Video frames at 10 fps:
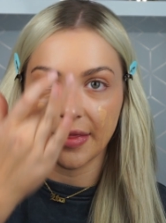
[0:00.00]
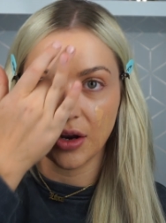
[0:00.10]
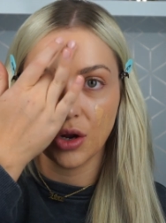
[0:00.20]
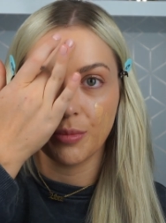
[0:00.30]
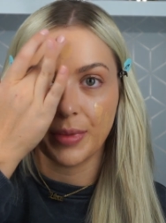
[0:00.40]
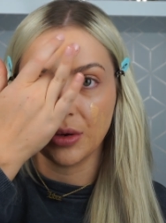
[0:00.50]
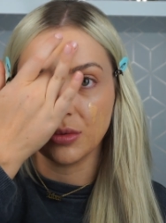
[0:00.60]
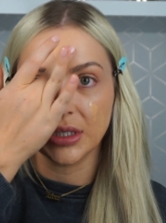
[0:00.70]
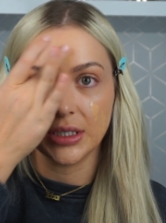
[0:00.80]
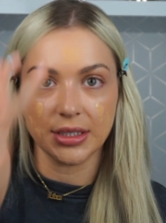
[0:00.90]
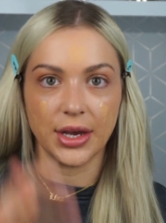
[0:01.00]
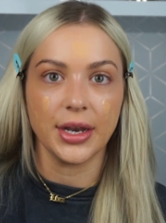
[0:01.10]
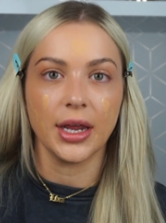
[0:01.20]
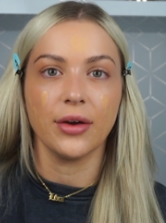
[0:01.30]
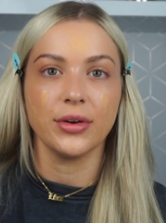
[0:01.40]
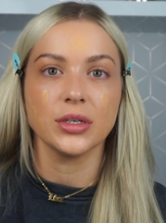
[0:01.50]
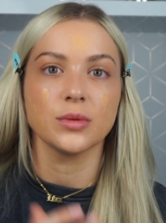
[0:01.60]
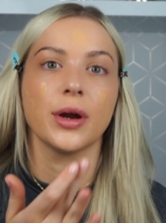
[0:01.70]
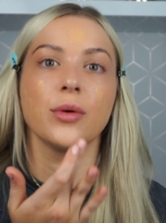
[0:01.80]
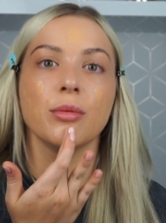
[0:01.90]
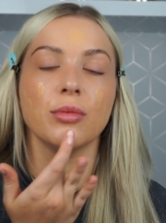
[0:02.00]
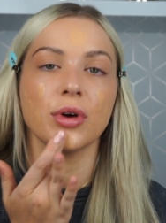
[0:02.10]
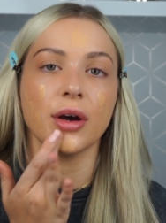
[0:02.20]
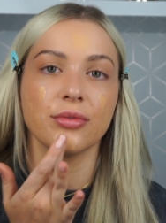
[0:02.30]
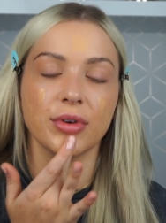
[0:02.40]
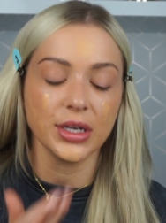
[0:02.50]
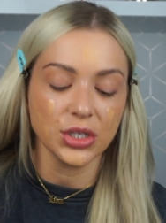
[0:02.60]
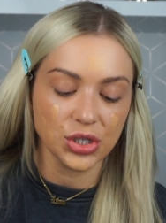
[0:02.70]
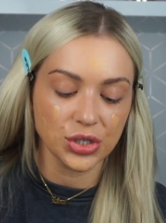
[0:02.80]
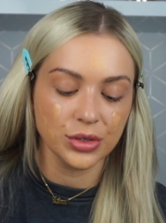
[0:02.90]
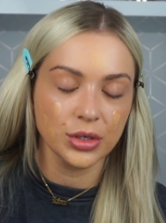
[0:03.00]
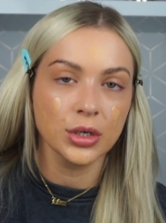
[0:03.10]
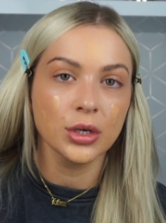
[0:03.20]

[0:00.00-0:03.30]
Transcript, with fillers: and then I'll build in certain areas where I want more coverage.